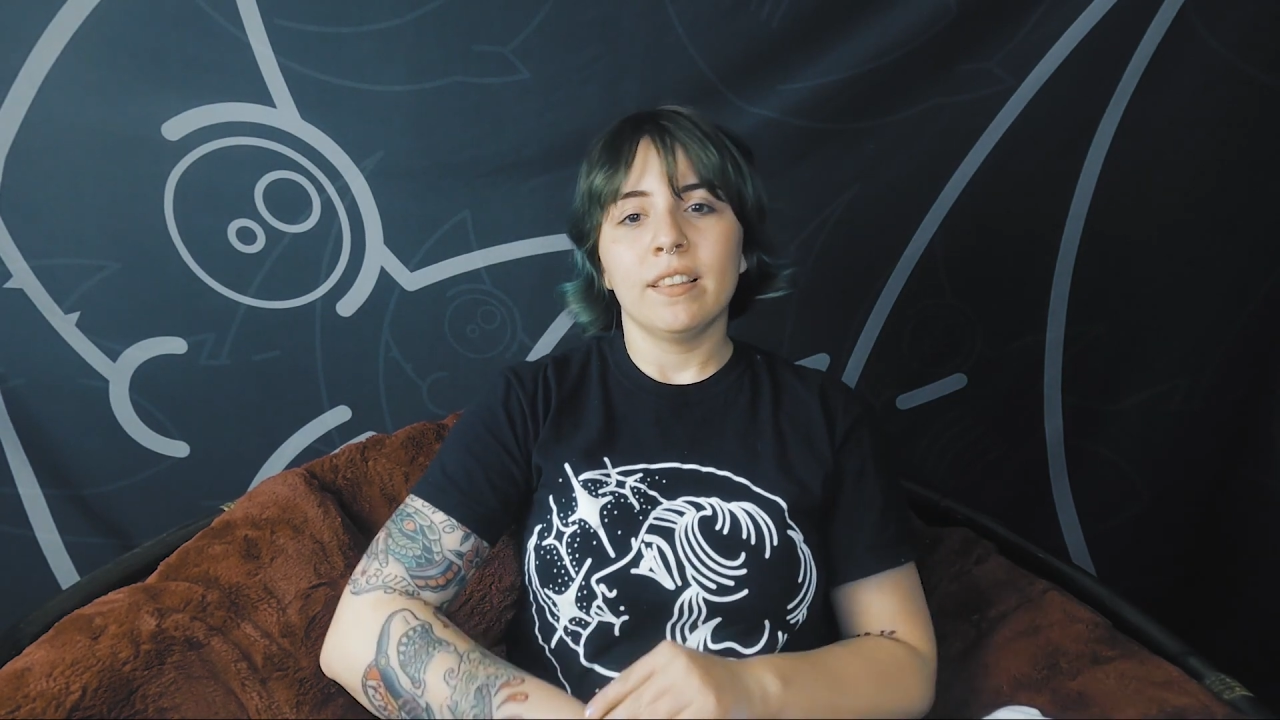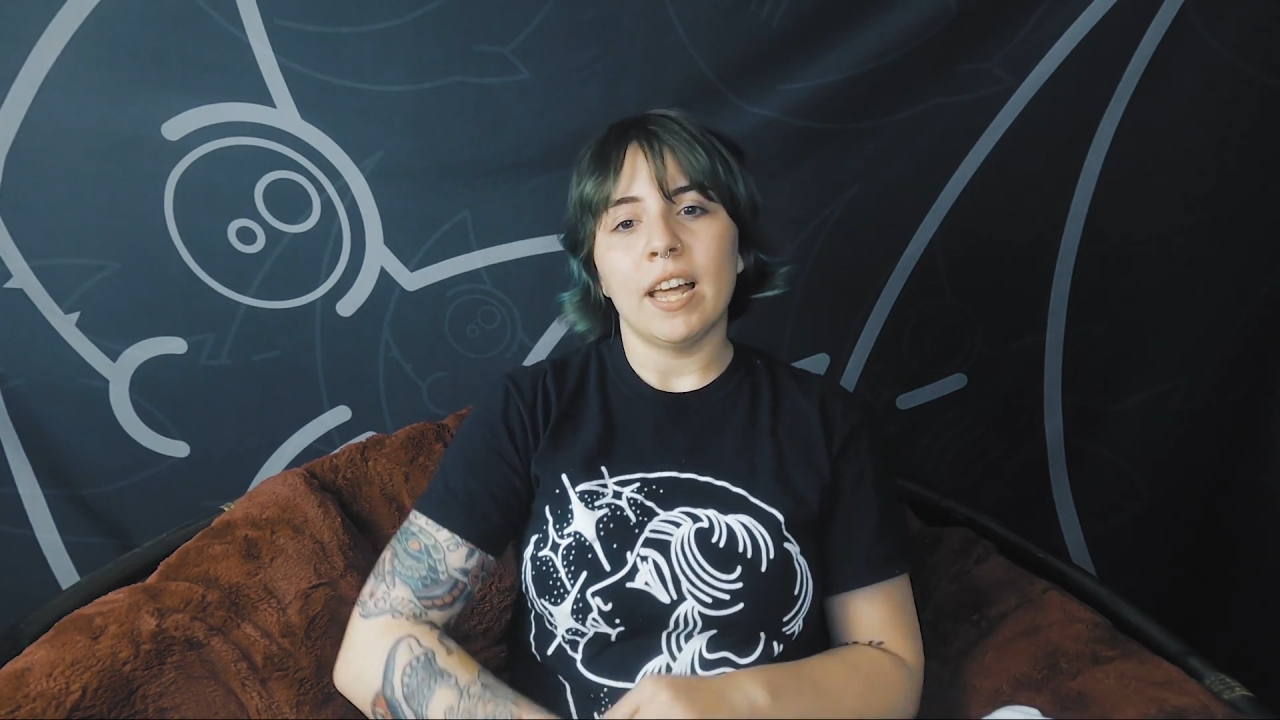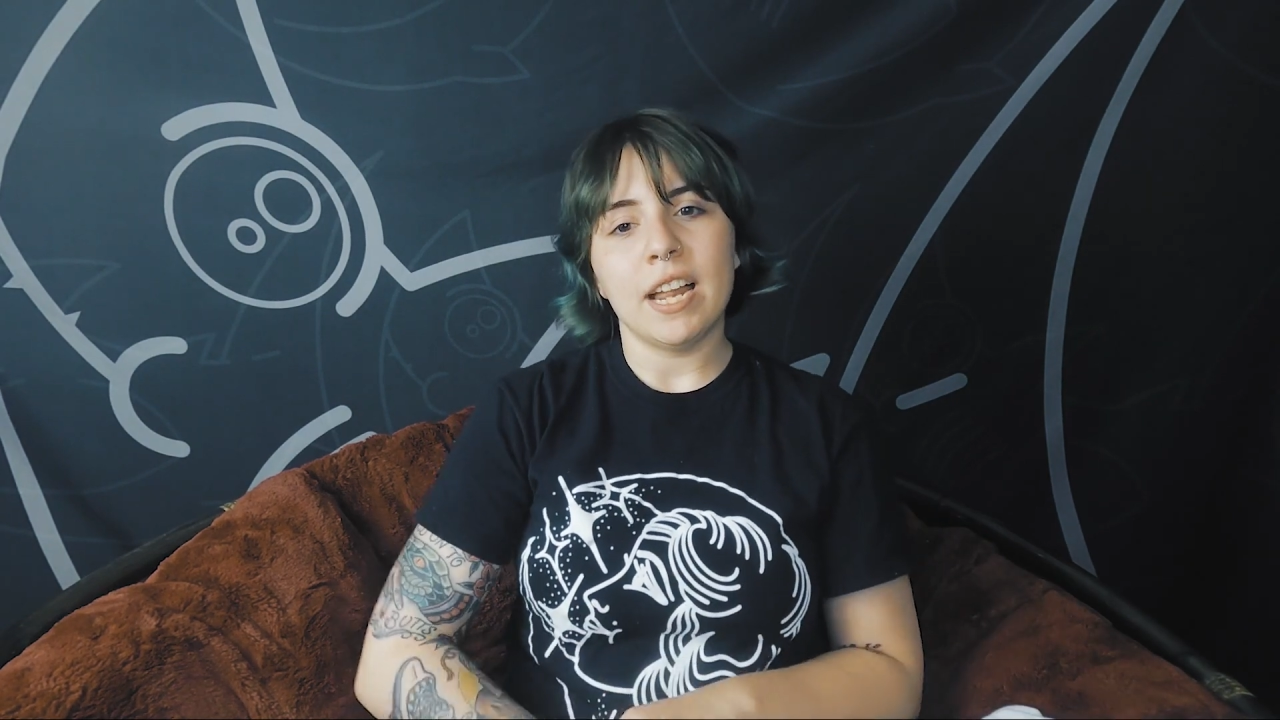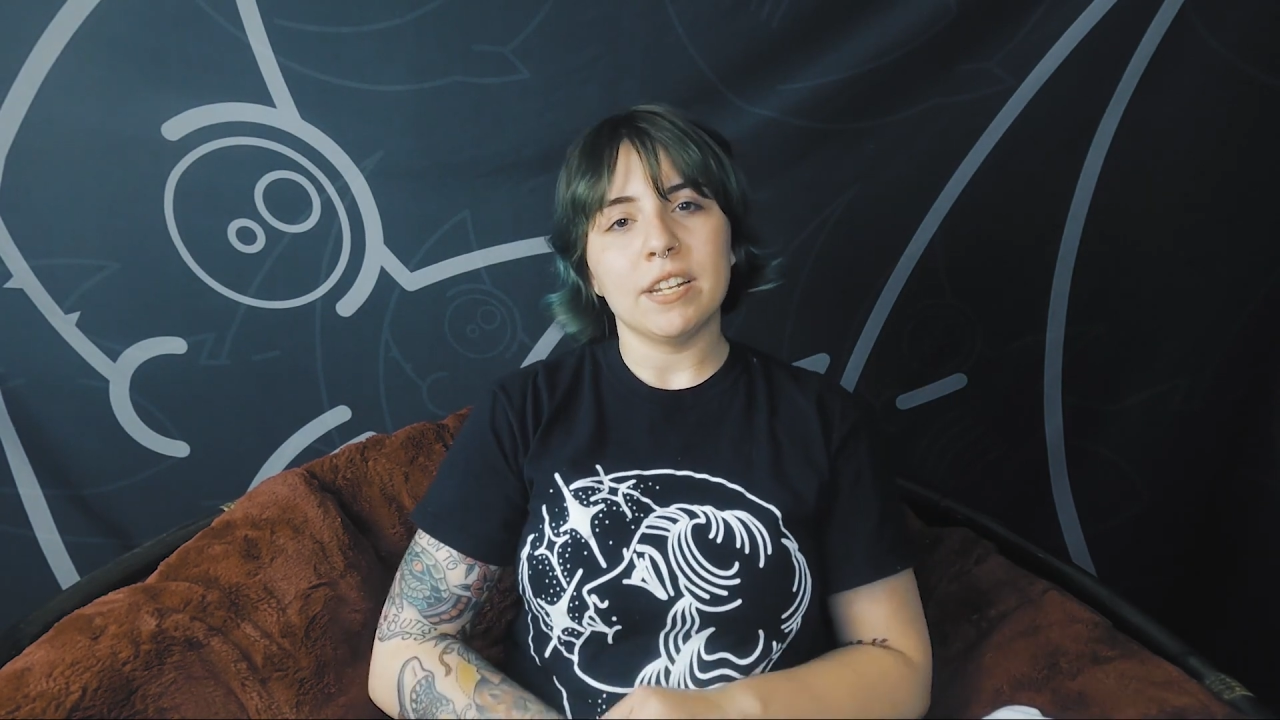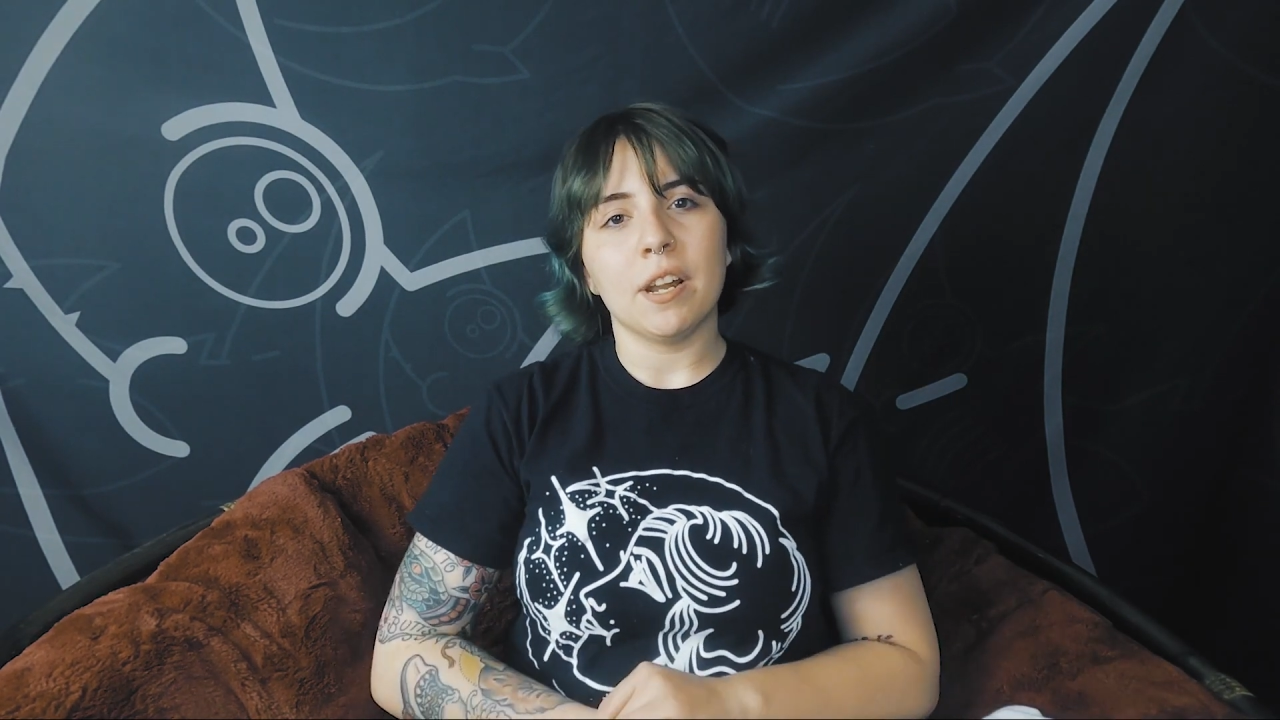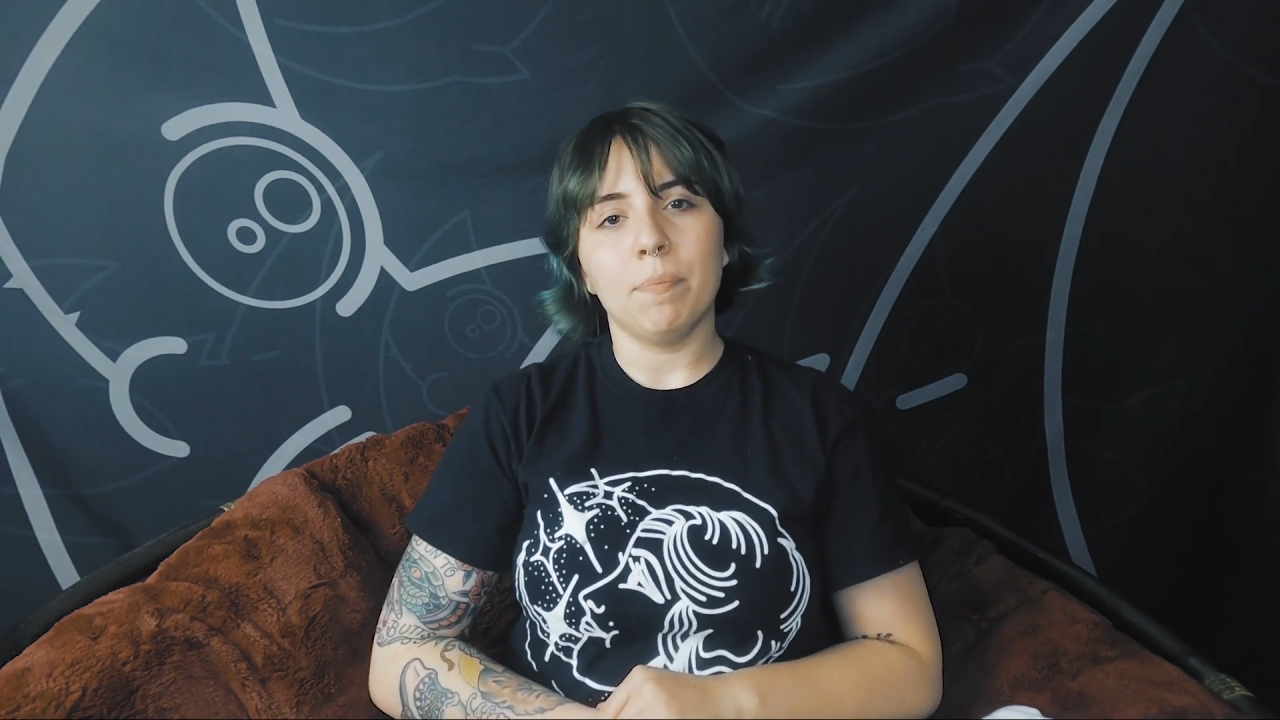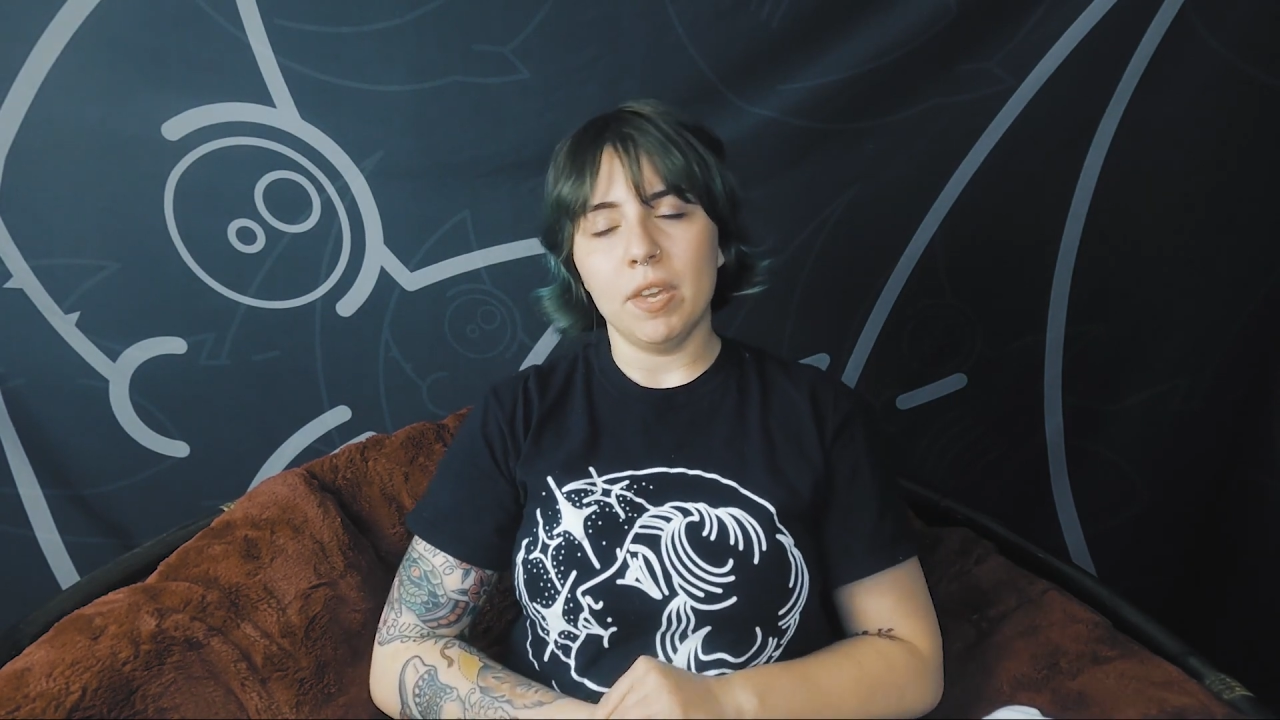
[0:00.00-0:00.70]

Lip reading: that ended up